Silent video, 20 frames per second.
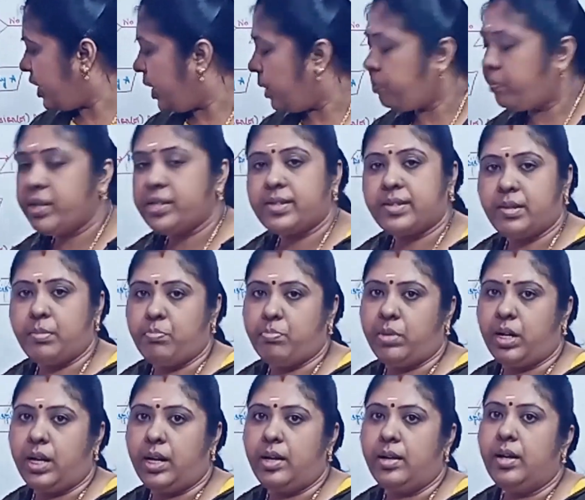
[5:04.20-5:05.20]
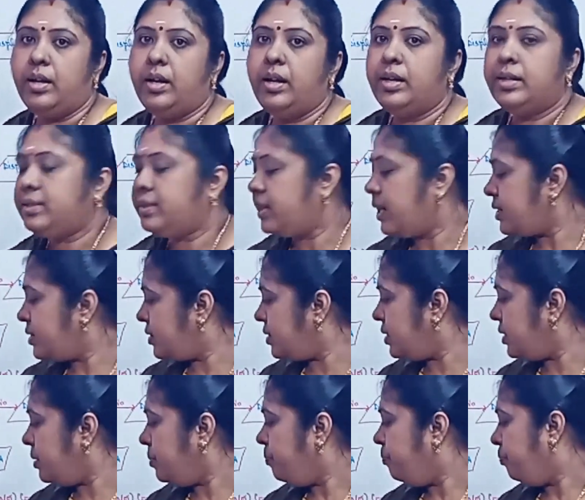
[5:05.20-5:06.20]
shaped symbol
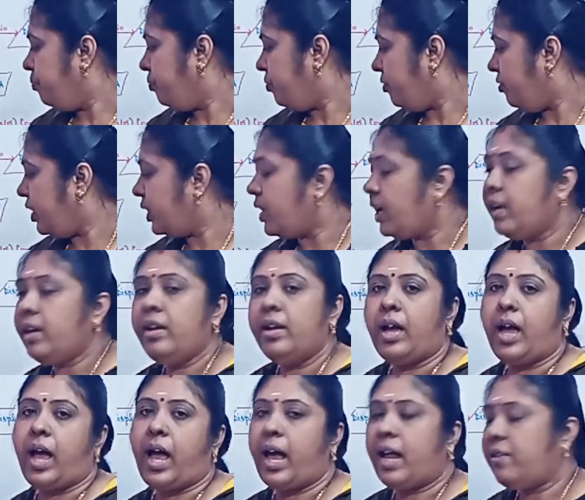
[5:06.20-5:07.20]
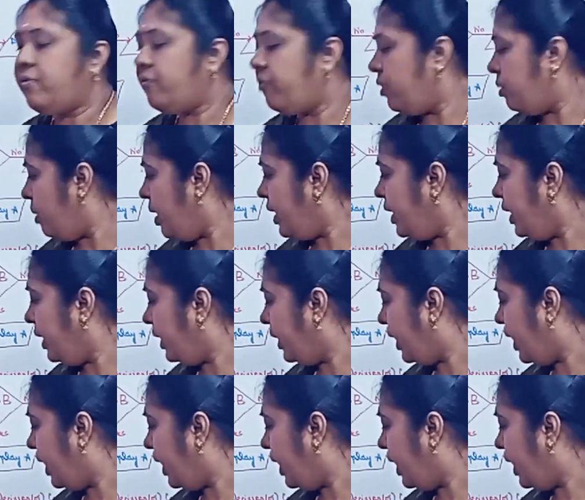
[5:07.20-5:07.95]
just with the alphabet